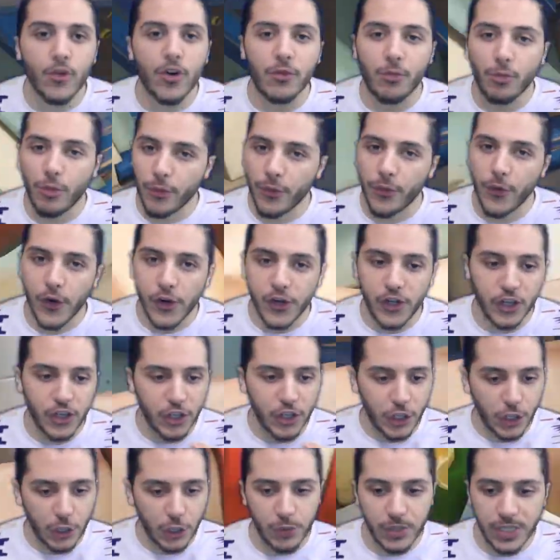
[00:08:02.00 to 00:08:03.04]
preferred just
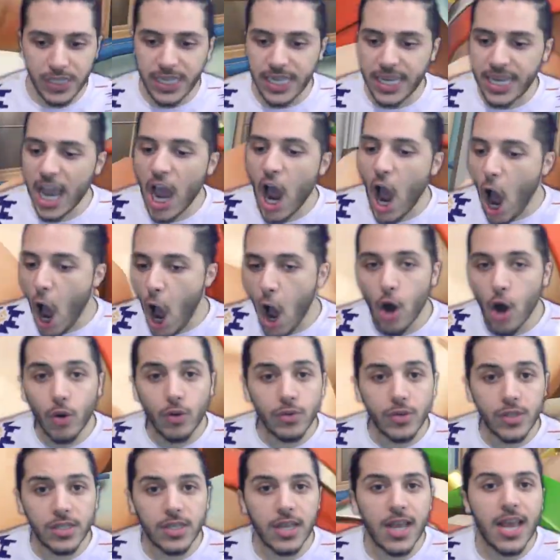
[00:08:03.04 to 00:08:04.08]
Lucy
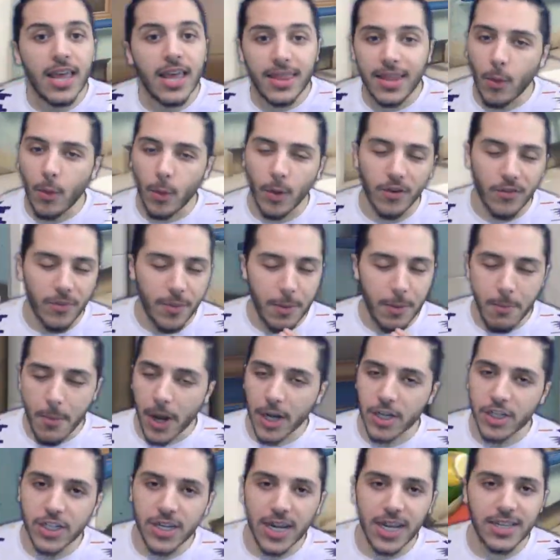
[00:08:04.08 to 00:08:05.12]
O's. That would have been
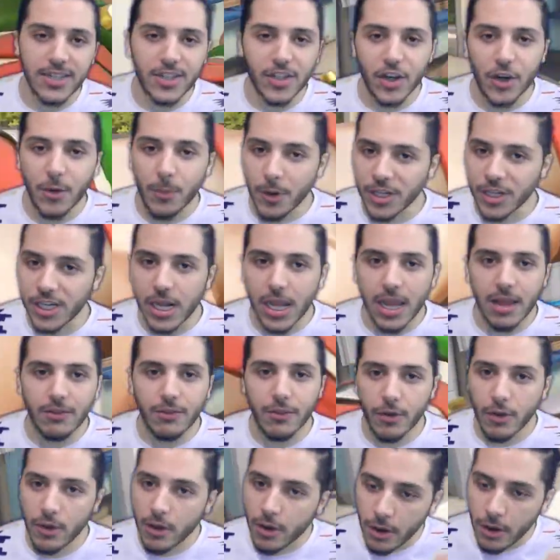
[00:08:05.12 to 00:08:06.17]
much nicer, much
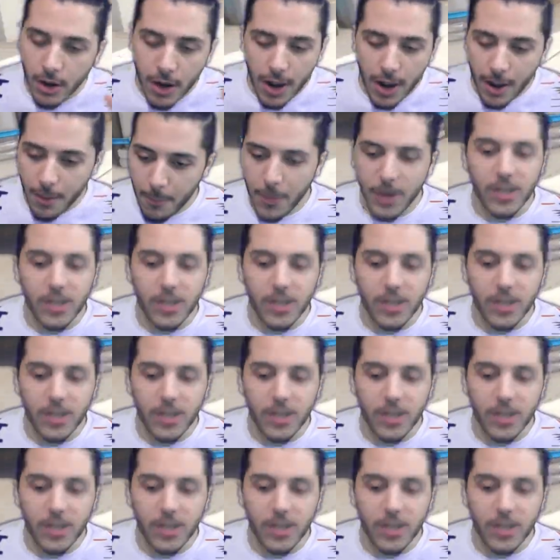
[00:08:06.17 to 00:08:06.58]
cleverer, much